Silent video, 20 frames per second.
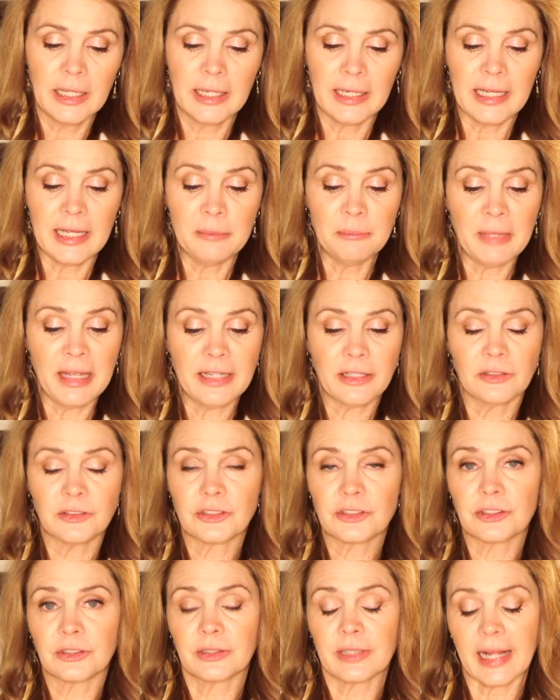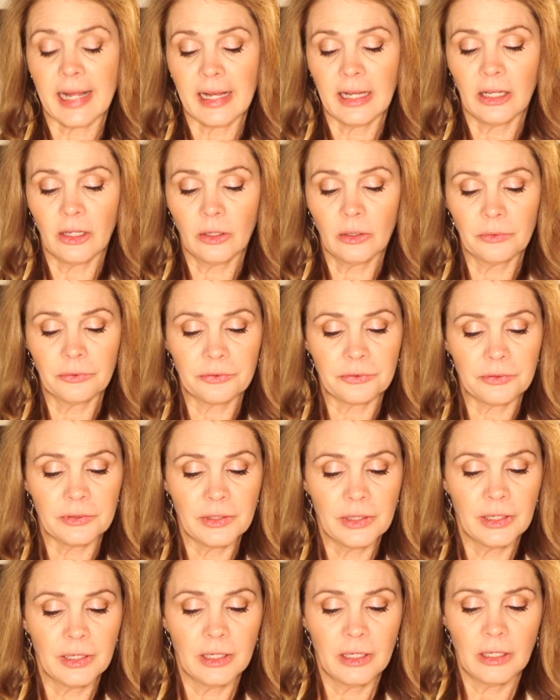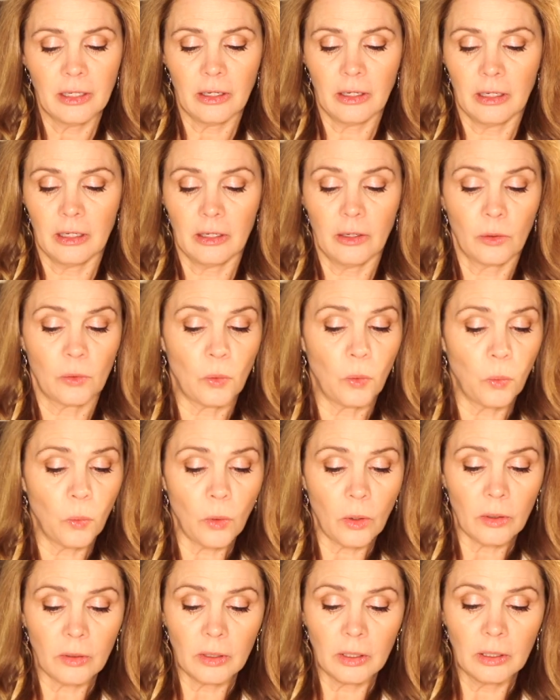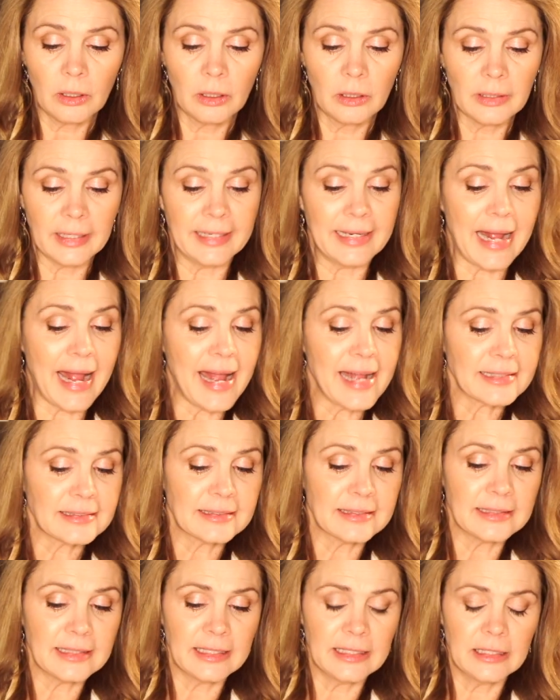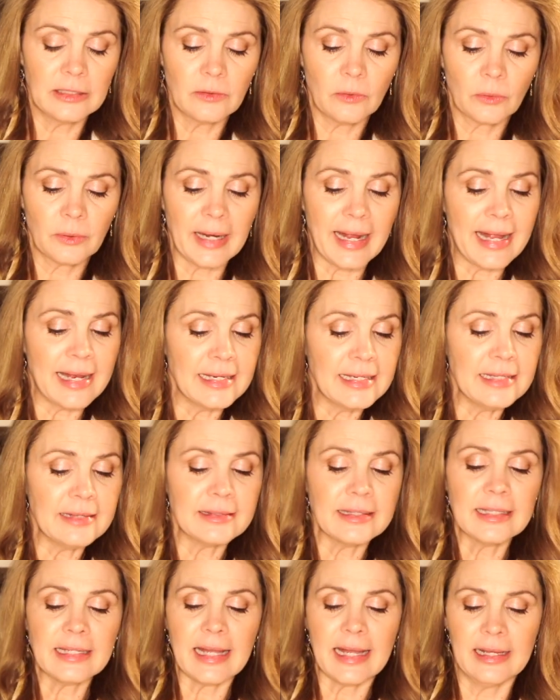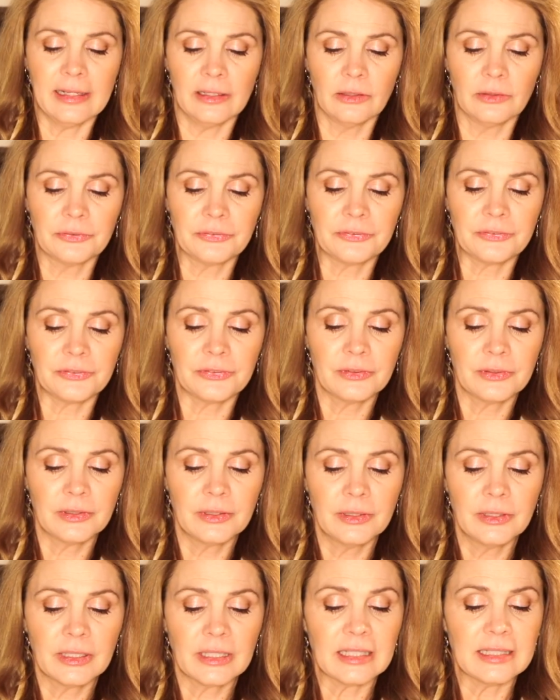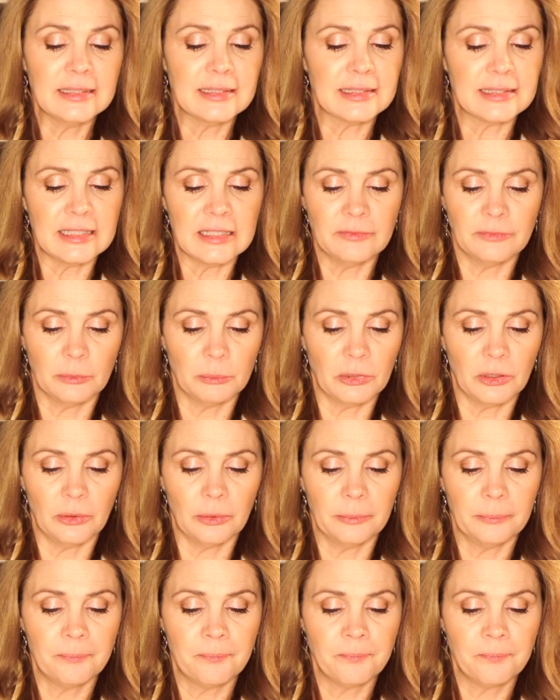It may concern health, a quarrel, an accident, or anything else conceivable.